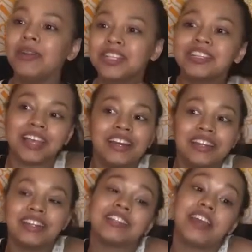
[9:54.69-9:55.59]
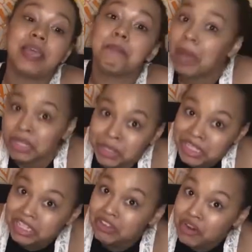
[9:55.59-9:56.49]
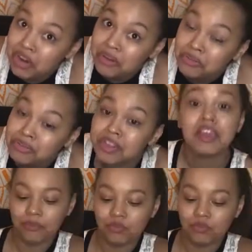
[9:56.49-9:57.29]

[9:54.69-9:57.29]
I was excited that it's gonna get better in Six of Crows